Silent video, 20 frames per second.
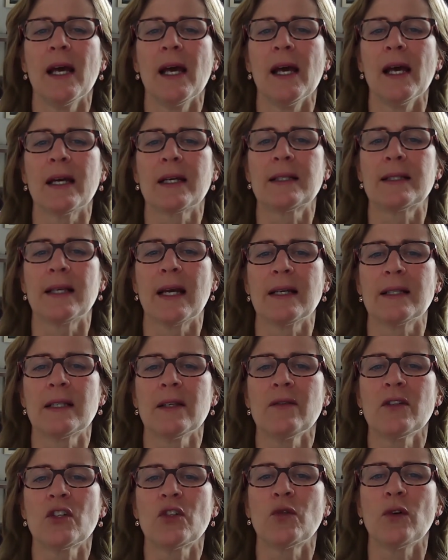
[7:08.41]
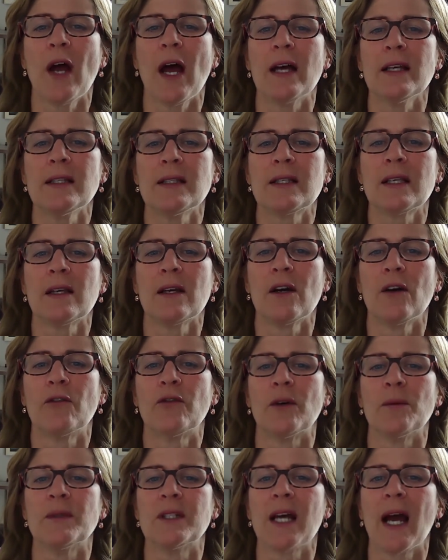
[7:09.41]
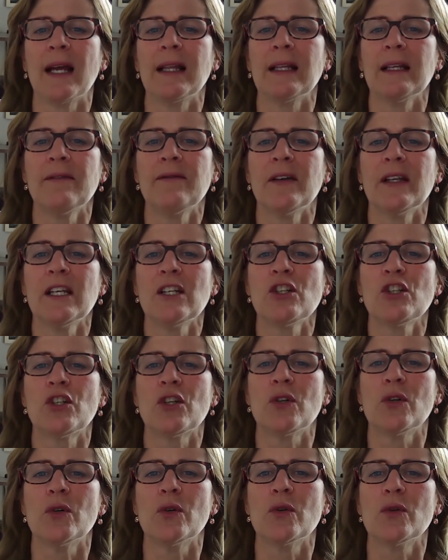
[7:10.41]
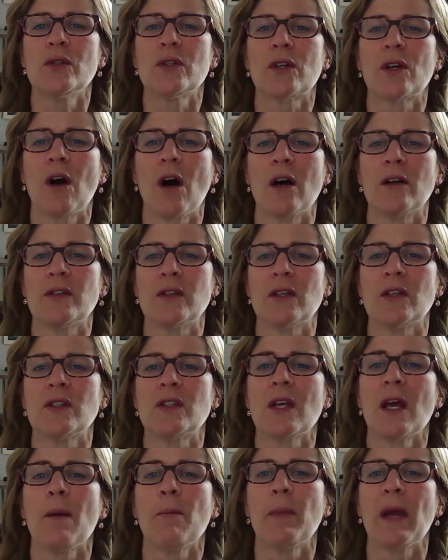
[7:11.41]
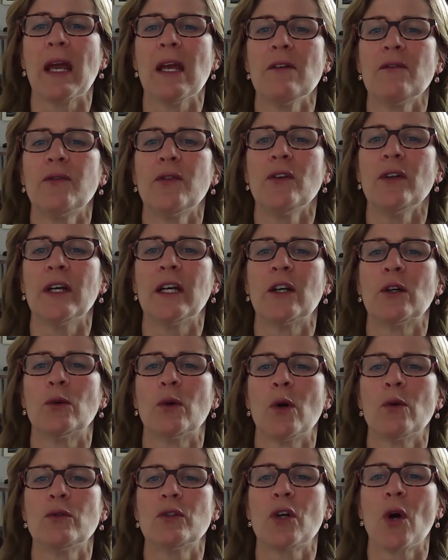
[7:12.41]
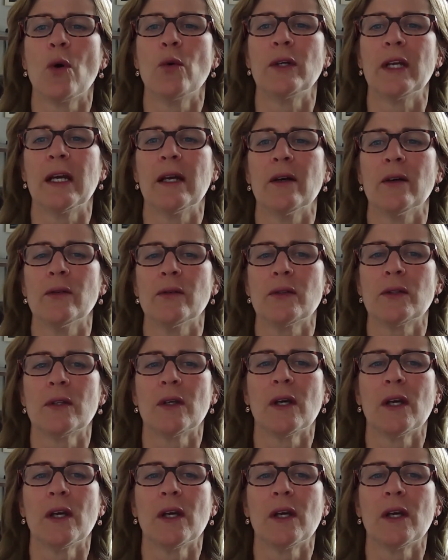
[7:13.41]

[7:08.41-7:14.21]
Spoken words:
Excessive stress from tightly fitting shoes causes painful ingrown toenails.